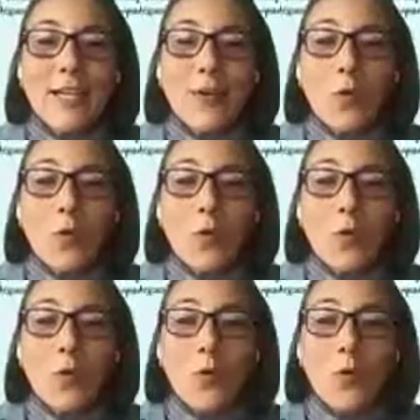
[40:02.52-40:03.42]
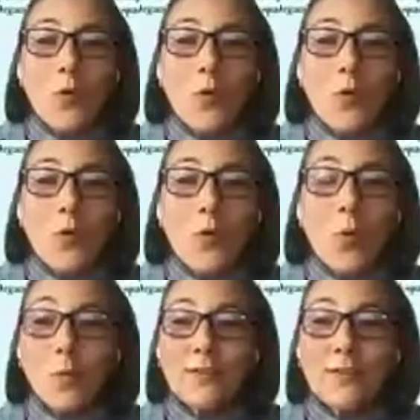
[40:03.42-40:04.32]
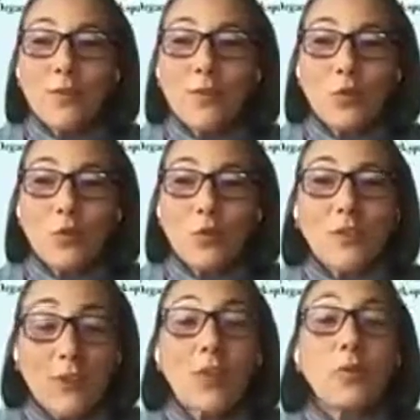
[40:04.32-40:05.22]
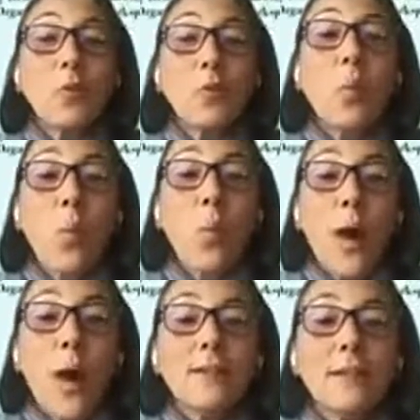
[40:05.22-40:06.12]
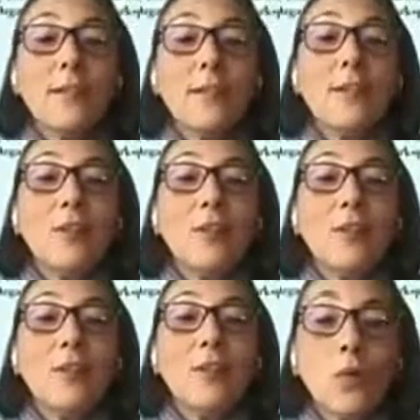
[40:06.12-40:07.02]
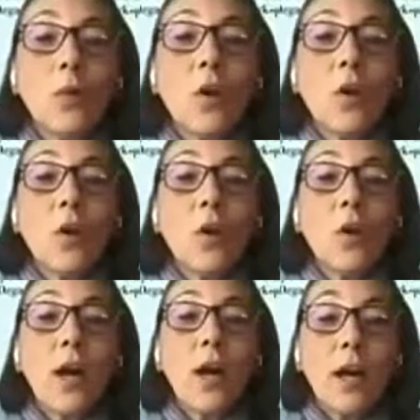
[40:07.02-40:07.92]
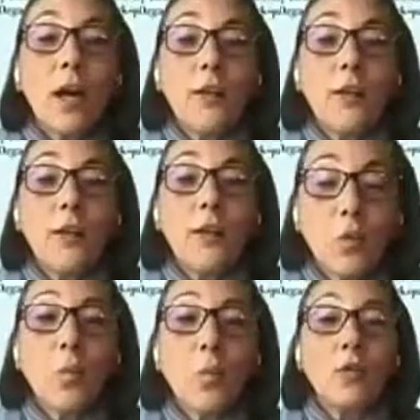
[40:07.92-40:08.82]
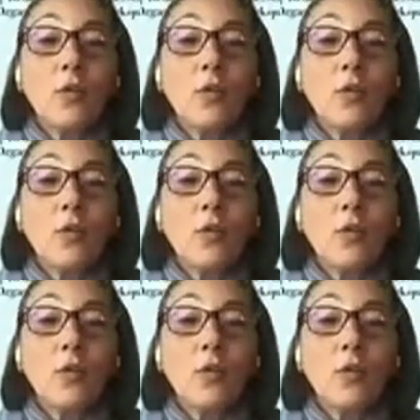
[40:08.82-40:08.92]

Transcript: Or what you want to achieve, can you do with what you are doing,